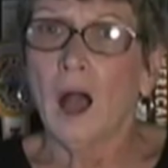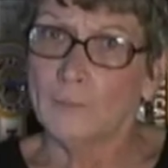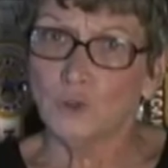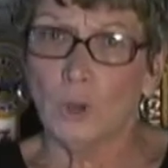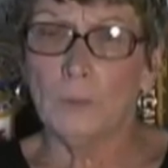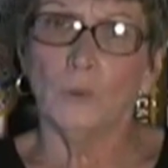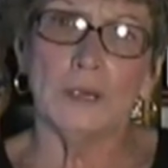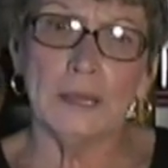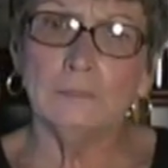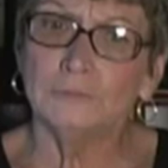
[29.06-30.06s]
I'm Joy
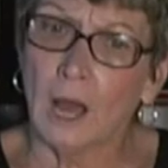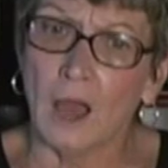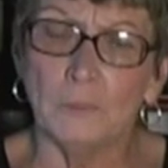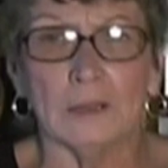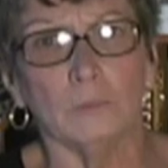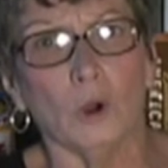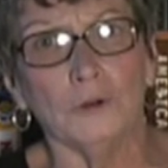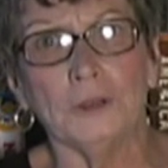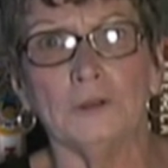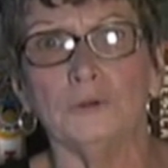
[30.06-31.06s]
Perrine. I've been a
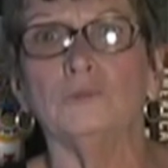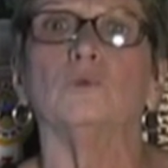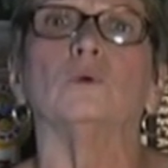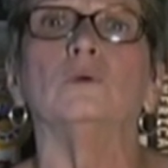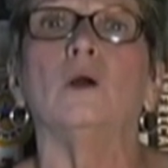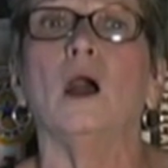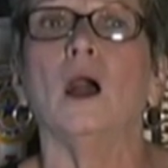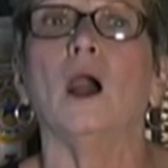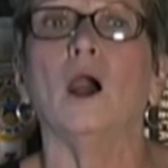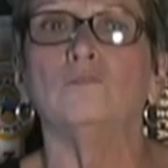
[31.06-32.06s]
bartender for
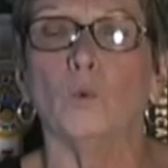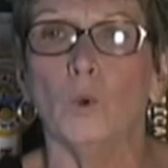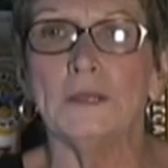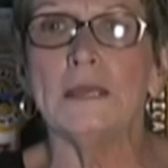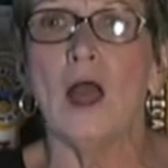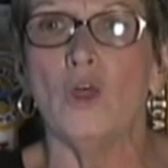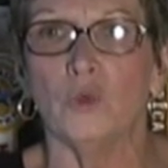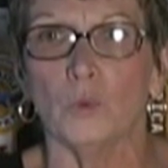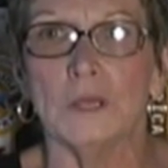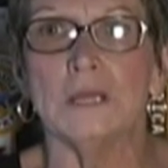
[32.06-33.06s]

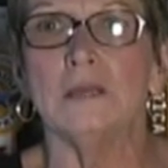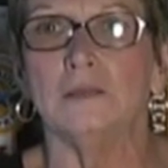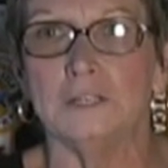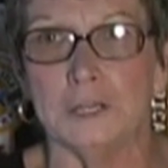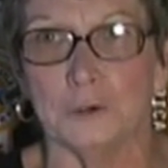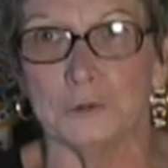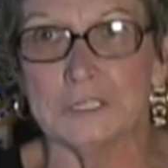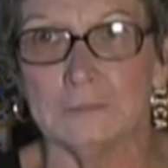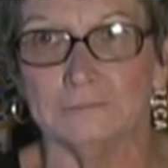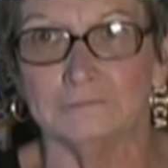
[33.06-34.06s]
43
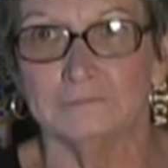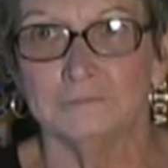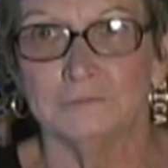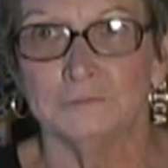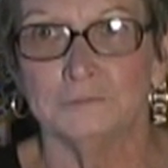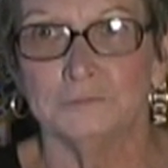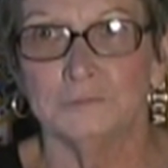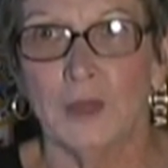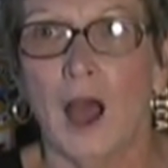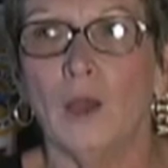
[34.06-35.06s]
years.
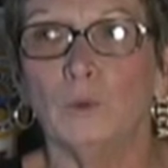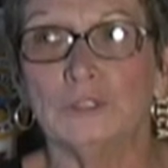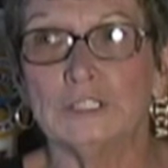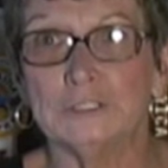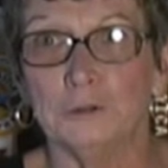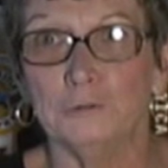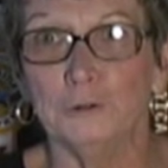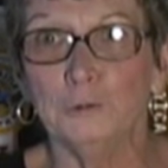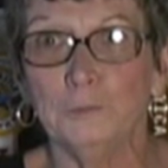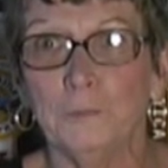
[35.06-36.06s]
I was a
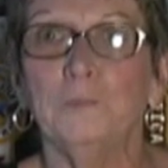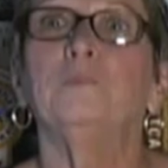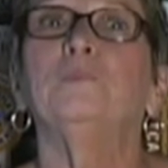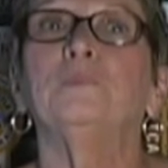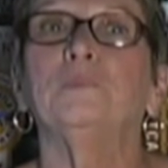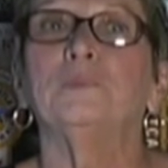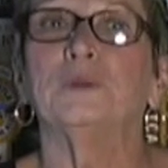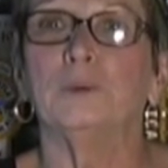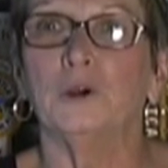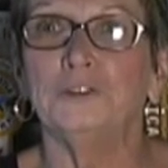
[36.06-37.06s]
server.
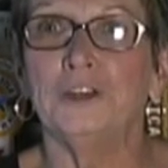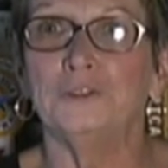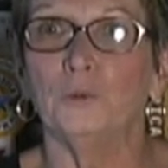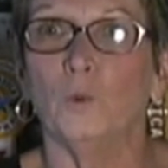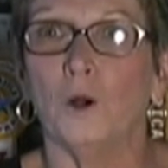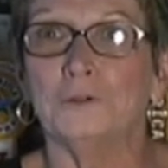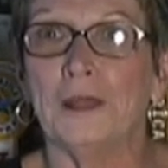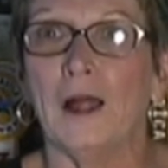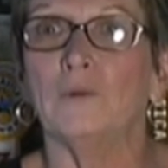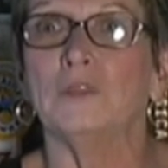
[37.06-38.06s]
The bartender walked
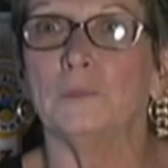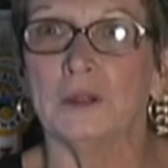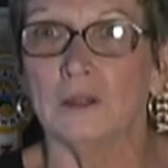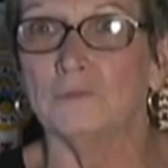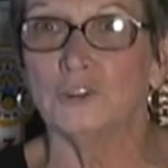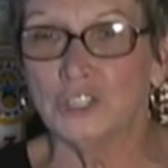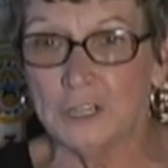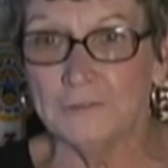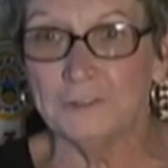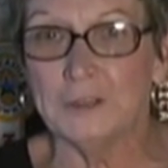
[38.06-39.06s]
out in the middle of the
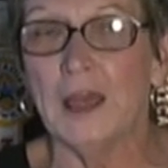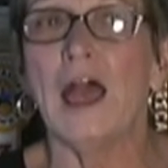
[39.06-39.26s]
shift,